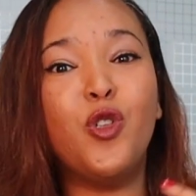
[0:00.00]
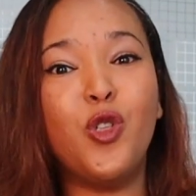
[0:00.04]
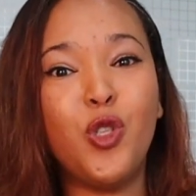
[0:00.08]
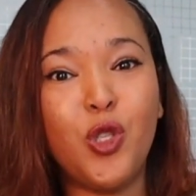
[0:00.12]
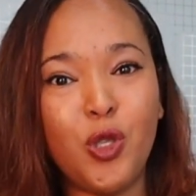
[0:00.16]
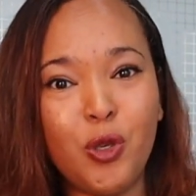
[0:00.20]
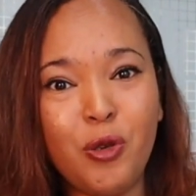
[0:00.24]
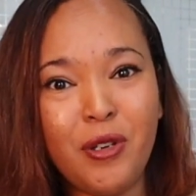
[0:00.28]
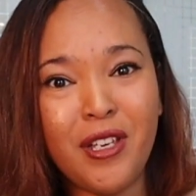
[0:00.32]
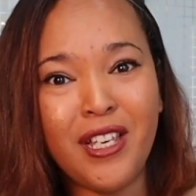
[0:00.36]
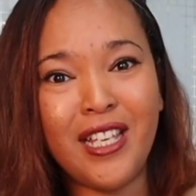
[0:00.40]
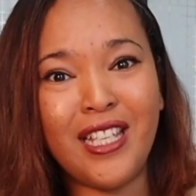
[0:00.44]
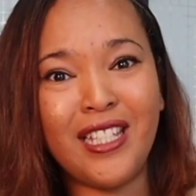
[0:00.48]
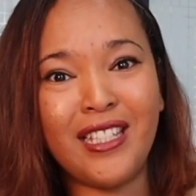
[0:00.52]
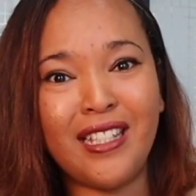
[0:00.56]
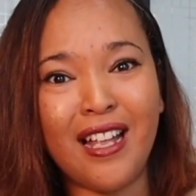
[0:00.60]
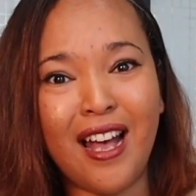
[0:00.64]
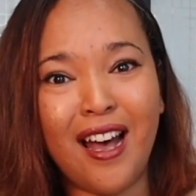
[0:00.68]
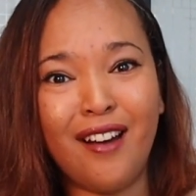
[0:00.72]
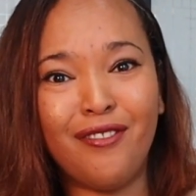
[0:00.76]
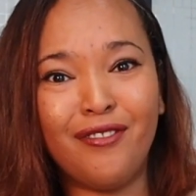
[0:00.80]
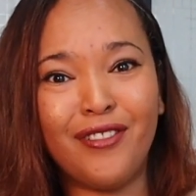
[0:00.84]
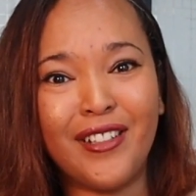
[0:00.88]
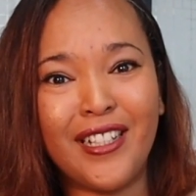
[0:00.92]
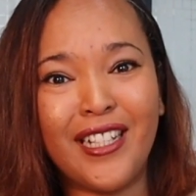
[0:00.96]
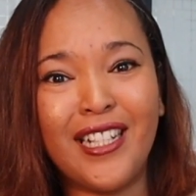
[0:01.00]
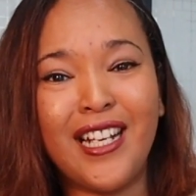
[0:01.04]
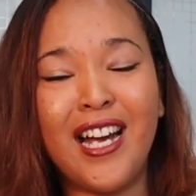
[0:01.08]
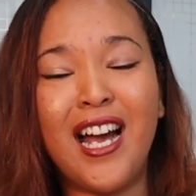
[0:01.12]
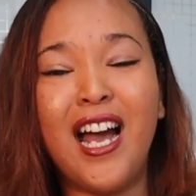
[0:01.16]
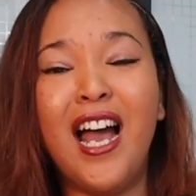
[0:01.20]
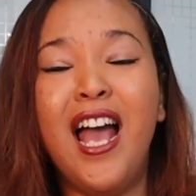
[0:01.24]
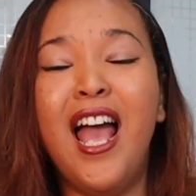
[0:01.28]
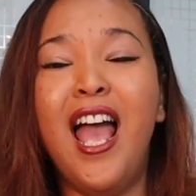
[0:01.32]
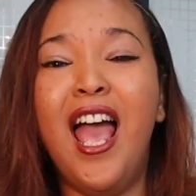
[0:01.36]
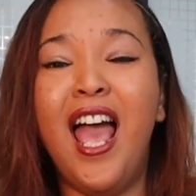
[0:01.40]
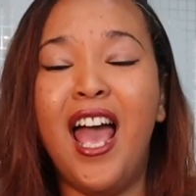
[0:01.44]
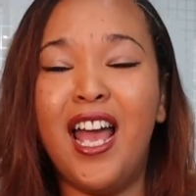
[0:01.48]
to East
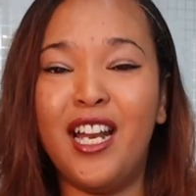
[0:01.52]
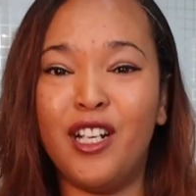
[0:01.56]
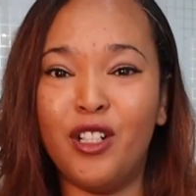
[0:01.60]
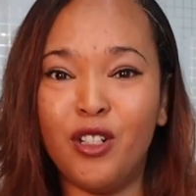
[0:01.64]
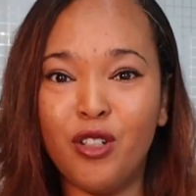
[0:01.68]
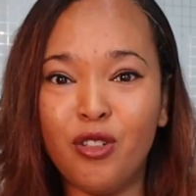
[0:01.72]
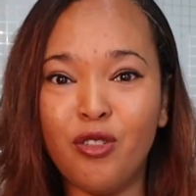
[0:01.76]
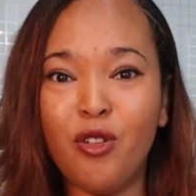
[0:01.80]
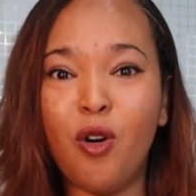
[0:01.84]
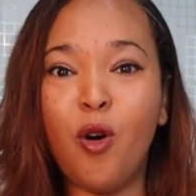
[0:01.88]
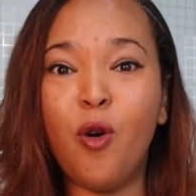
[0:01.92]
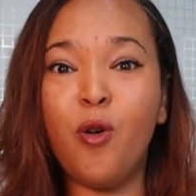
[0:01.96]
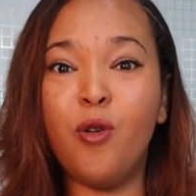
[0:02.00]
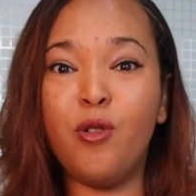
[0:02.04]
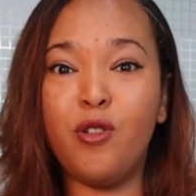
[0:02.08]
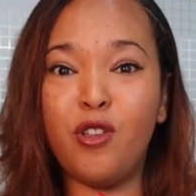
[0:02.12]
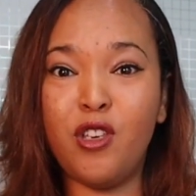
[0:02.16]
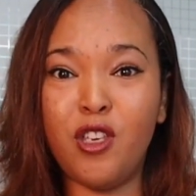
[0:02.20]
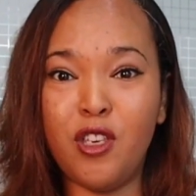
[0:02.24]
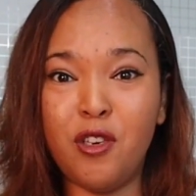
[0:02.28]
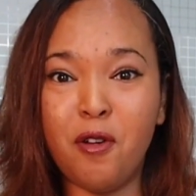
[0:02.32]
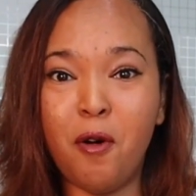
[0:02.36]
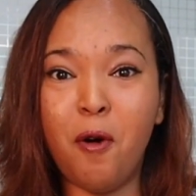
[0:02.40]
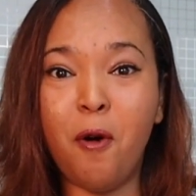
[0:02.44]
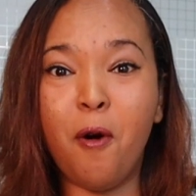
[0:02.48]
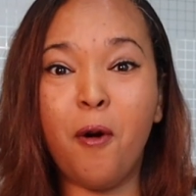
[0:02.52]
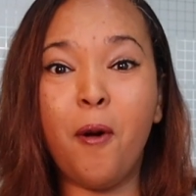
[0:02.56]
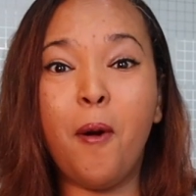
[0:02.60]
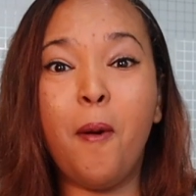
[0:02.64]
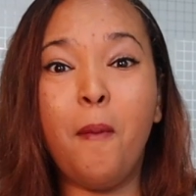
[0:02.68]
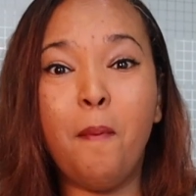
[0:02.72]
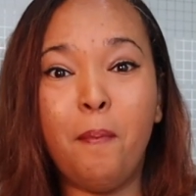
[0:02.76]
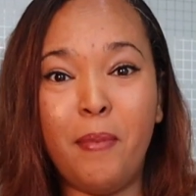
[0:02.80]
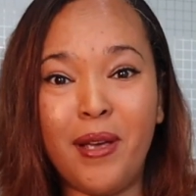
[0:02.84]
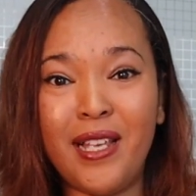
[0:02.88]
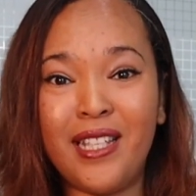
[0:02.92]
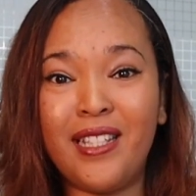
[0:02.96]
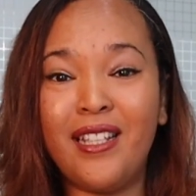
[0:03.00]
Africa, and grow your
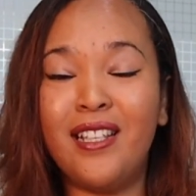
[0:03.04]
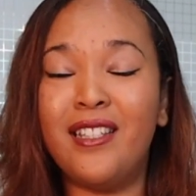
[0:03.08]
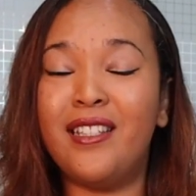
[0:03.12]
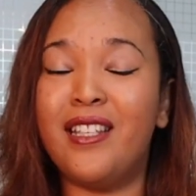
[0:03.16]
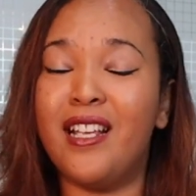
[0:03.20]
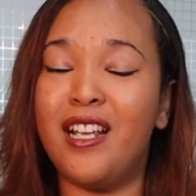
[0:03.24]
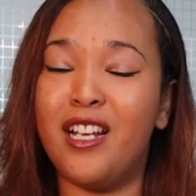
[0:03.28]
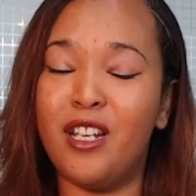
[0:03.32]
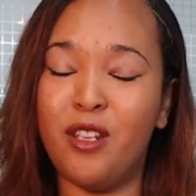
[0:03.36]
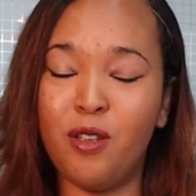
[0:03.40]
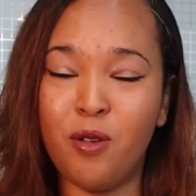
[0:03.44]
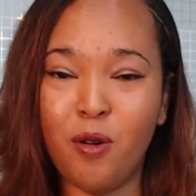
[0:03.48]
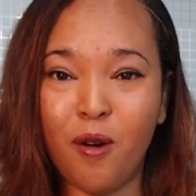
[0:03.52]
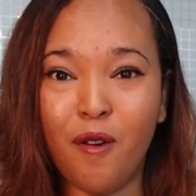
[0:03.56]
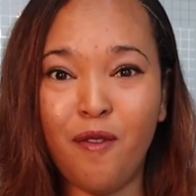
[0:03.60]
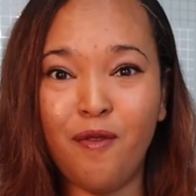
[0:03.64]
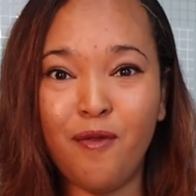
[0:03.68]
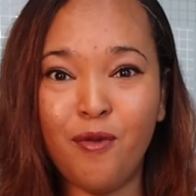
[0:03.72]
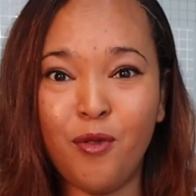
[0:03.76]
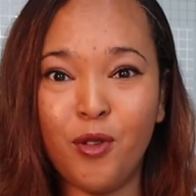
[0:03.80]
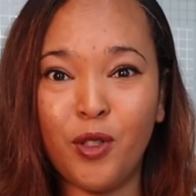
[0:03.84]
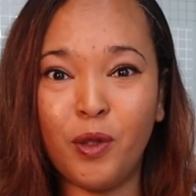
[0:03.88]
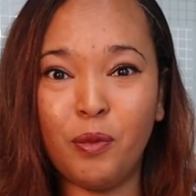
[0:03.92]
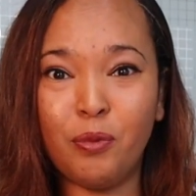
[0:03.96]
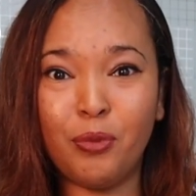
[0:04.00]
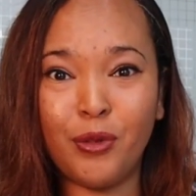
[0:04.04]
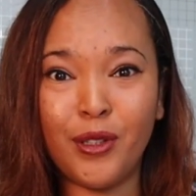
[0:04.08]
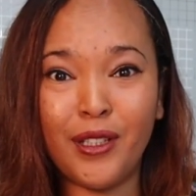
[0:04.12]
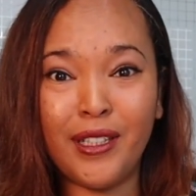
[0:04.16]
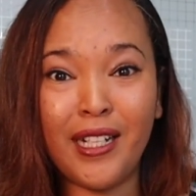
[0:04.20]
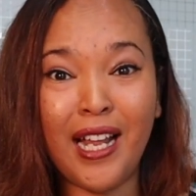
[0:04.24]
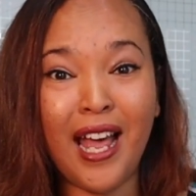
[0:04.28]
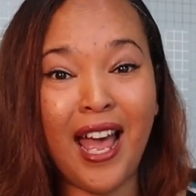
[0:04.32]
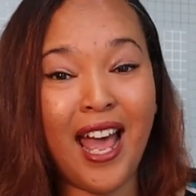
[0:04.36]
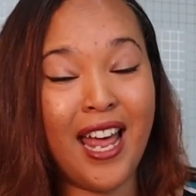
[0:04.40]
business and your footprint.